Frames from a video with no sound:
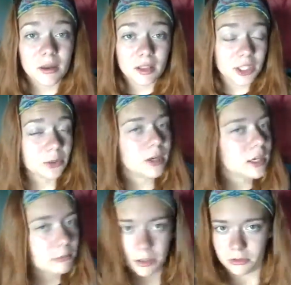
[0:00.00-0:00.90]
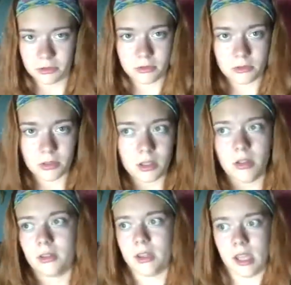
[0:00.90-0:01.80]
you are in middle
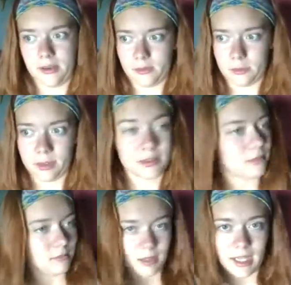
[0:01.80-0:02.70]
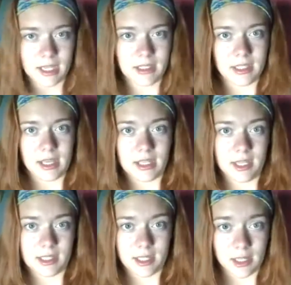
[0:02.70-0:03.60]
school. Everyone's, like I said,
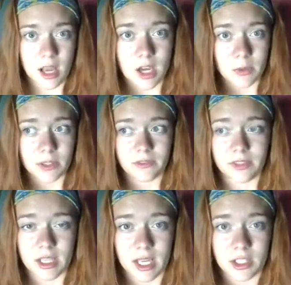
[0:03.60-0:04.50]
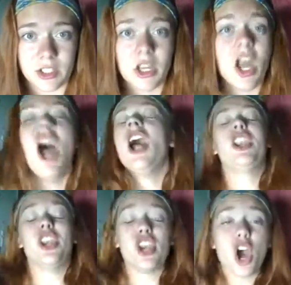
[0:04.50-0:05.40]
is in an awkward stage.
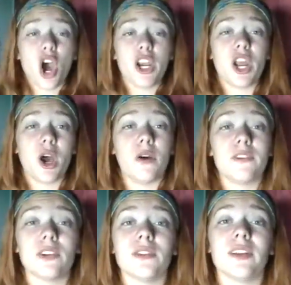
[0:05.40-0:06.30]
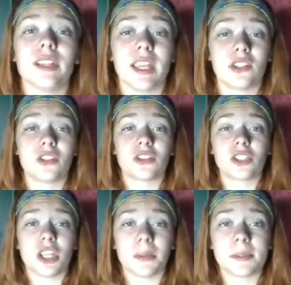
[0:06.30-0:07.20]
None of your
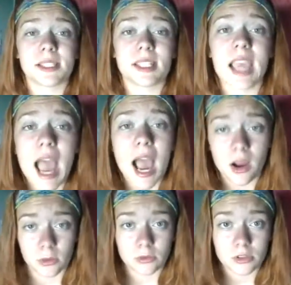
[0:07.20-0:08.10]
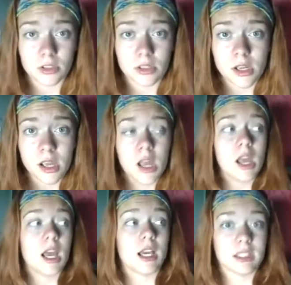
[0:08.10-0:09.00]
relationships count
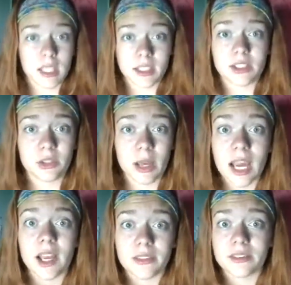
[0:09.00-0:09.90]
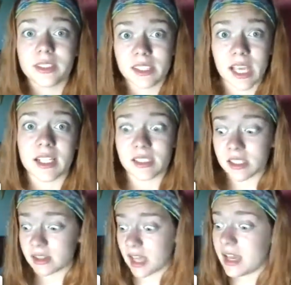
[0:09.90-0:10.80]
unless you have sex.
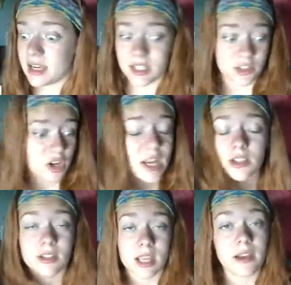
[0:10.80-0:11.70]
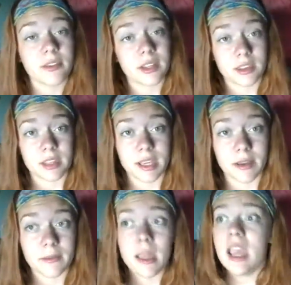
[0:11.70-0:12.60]
Then it changes
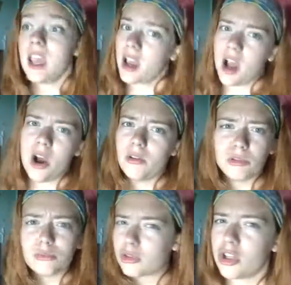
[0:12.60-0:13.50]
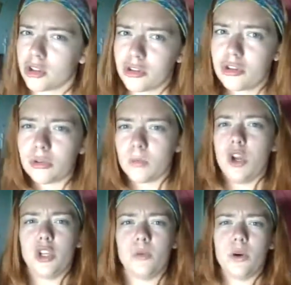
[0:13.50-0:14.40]
everything. Oh, you kissed him,
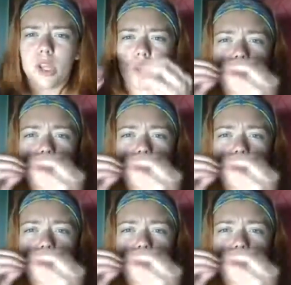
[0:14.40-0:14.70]
you won't like,